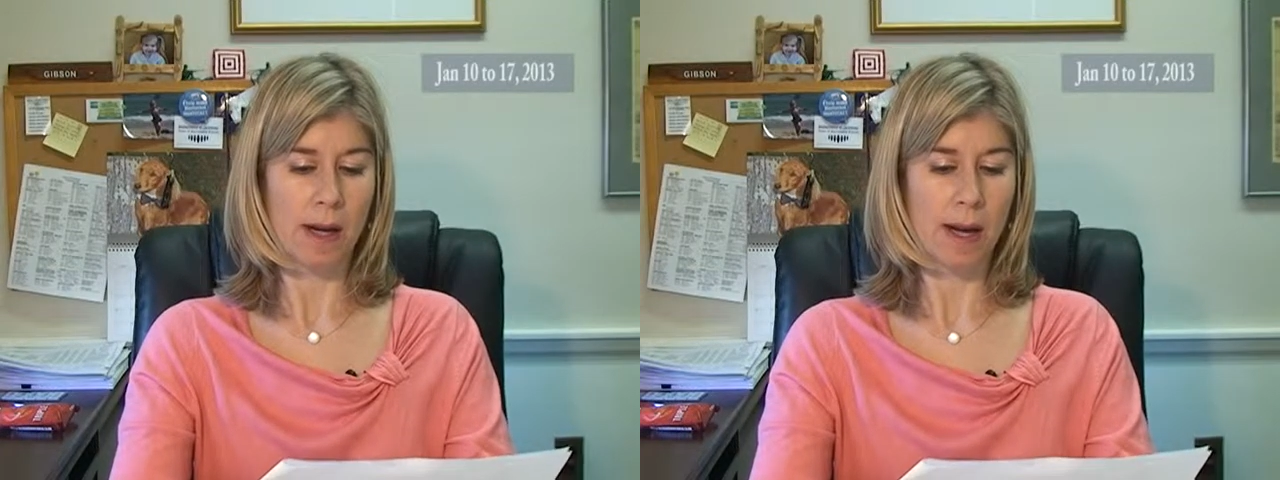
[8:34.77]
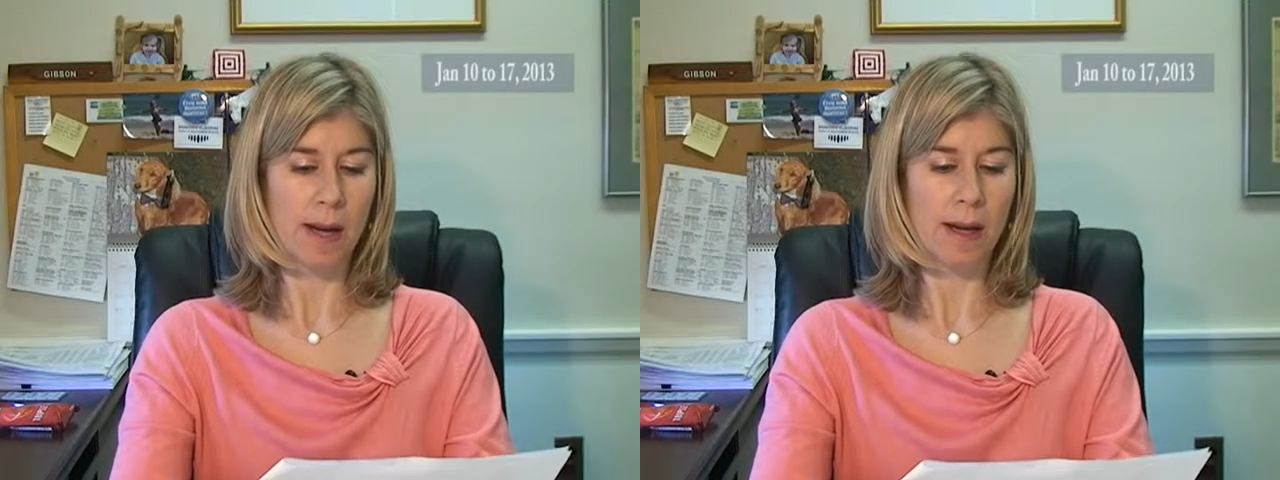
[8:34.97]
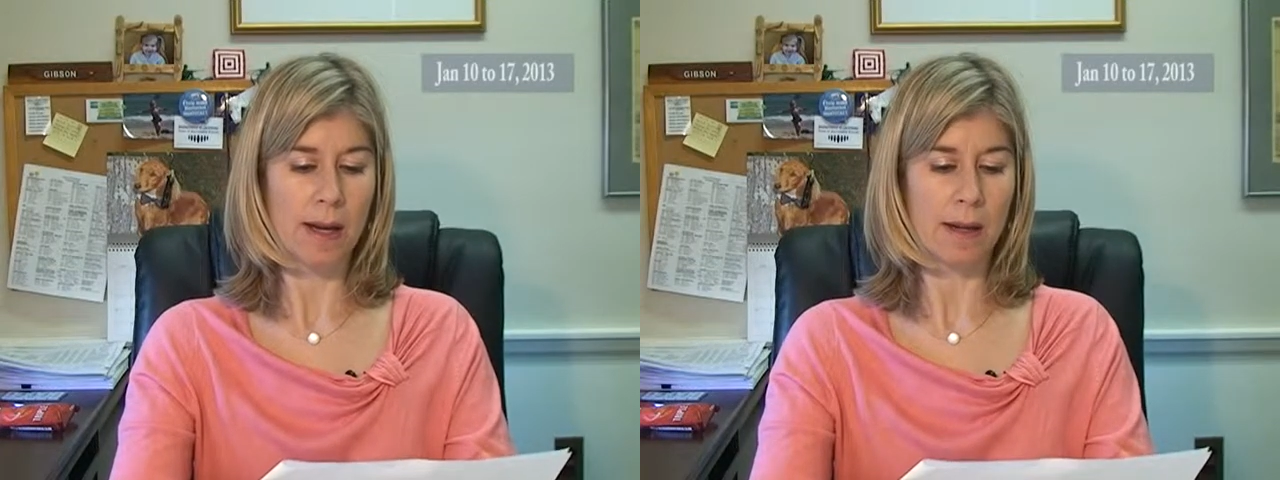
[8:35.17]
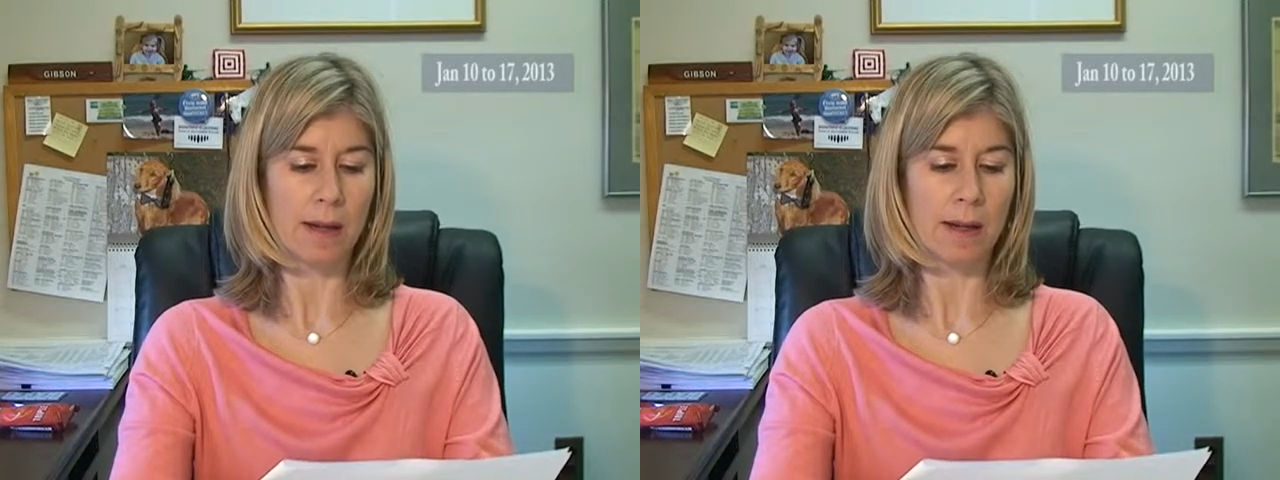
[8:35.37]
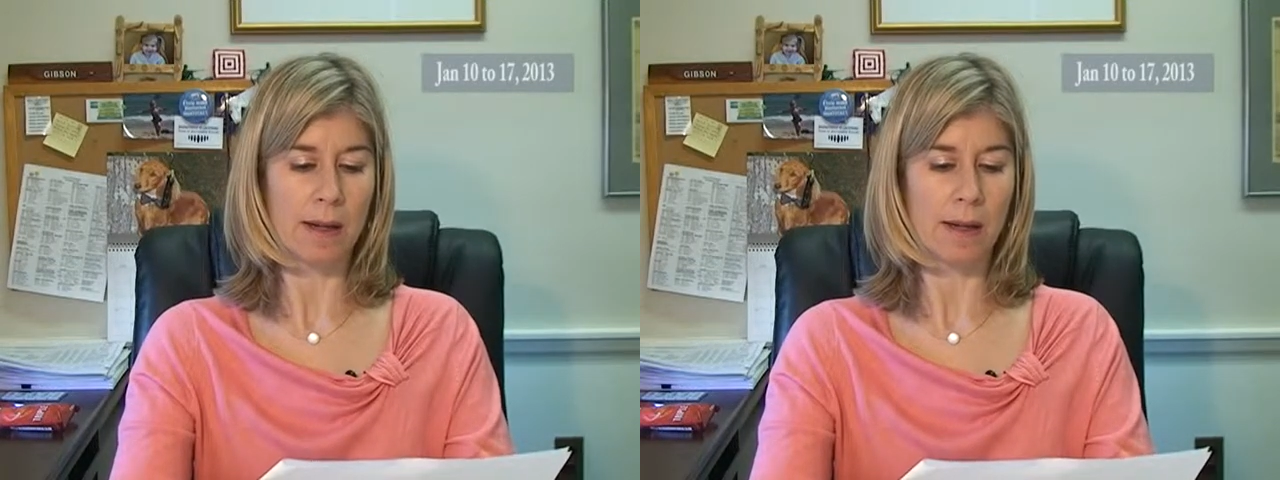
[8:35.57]
I
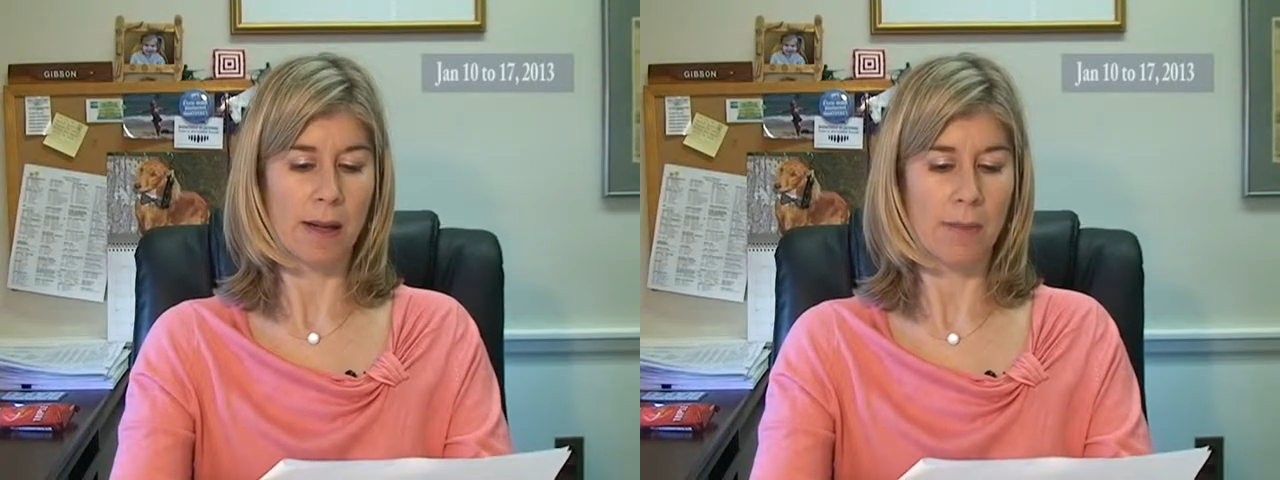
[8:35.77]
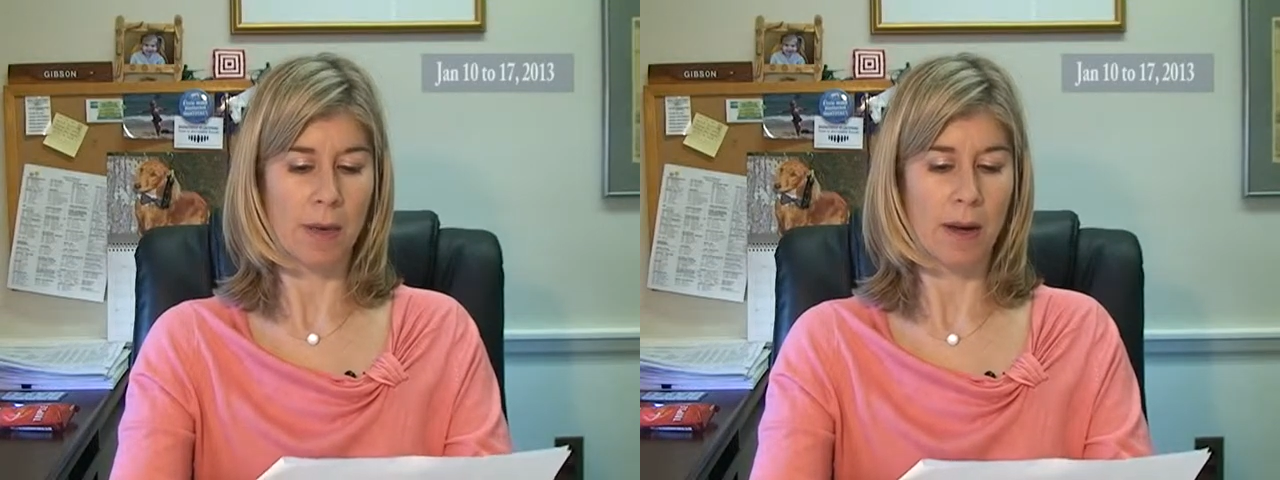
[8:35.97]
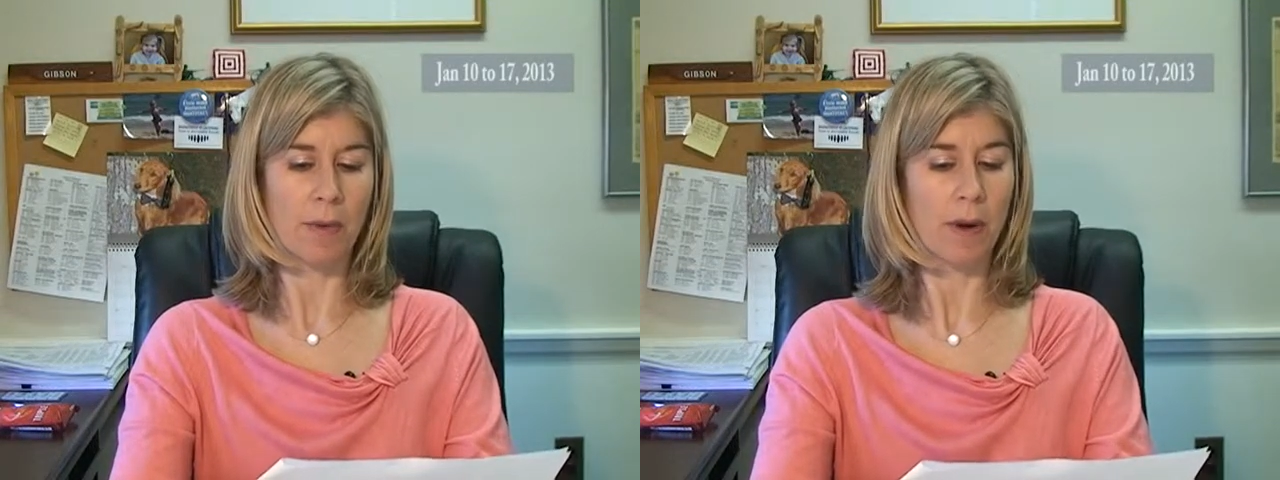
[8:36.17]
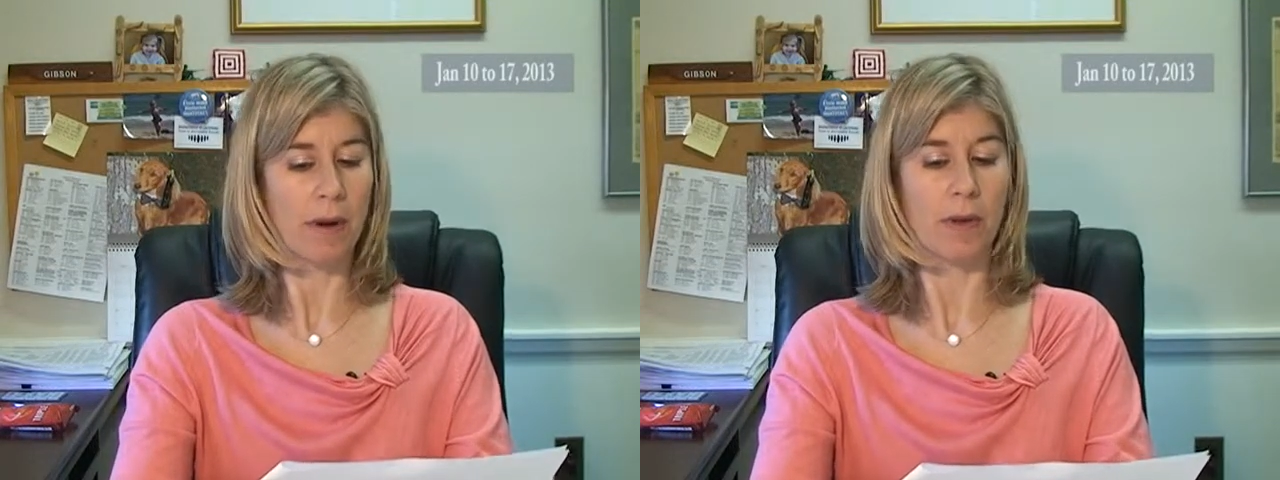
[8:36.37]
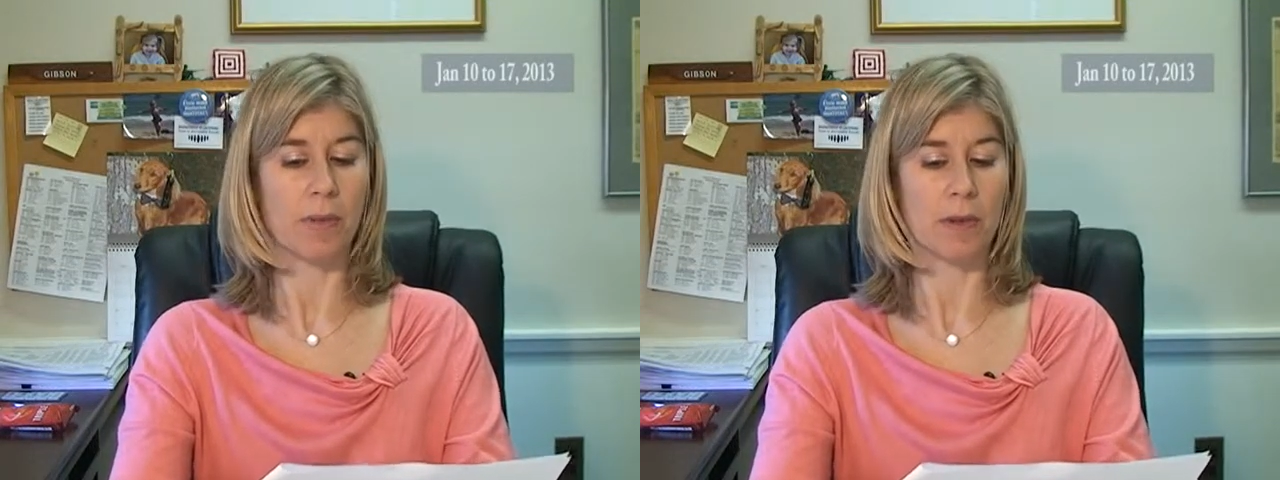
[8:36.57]
am not
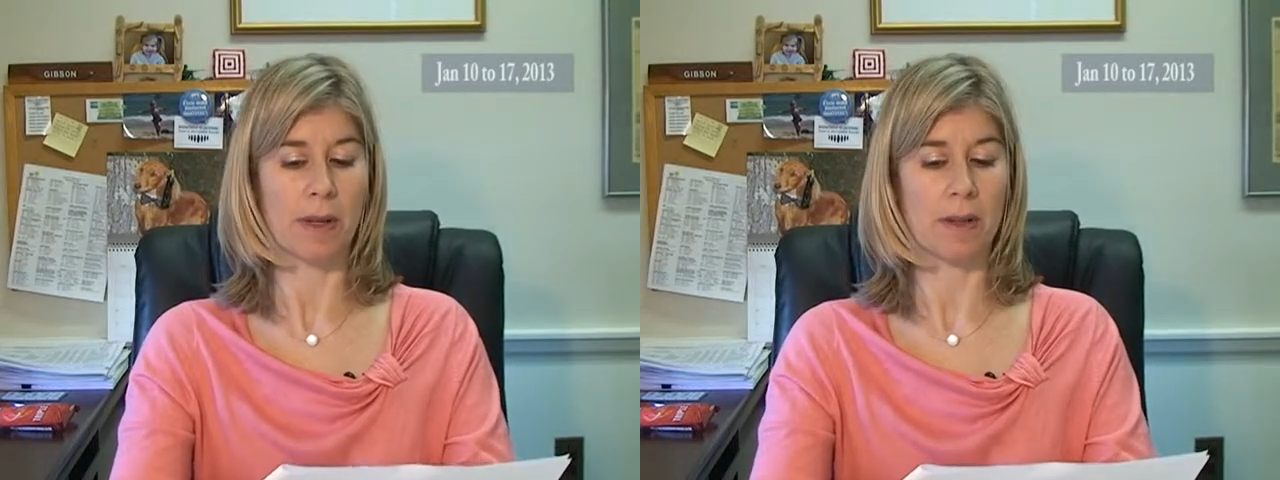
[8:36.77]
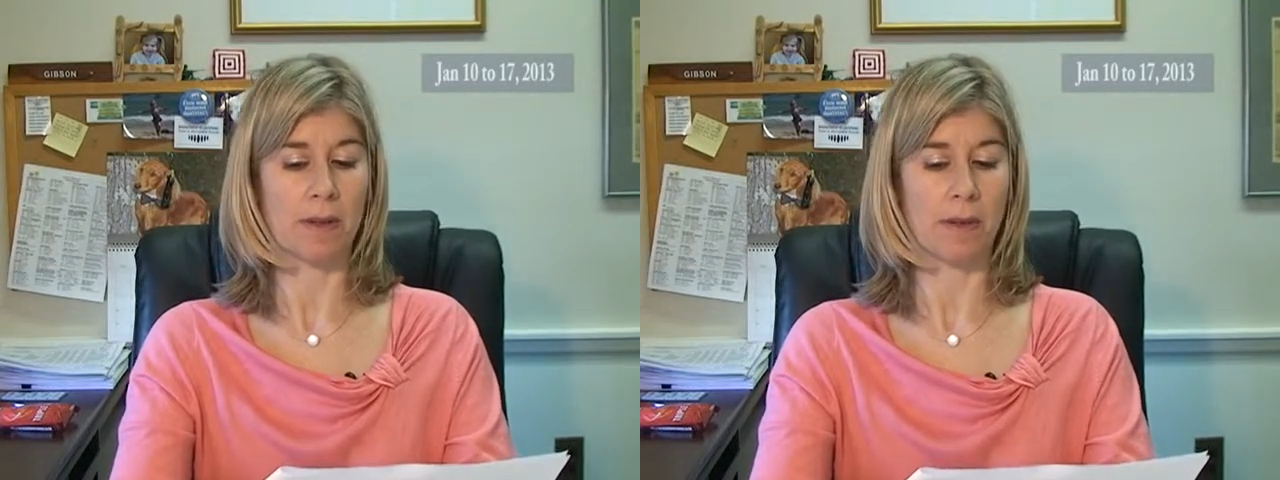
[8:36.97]
100%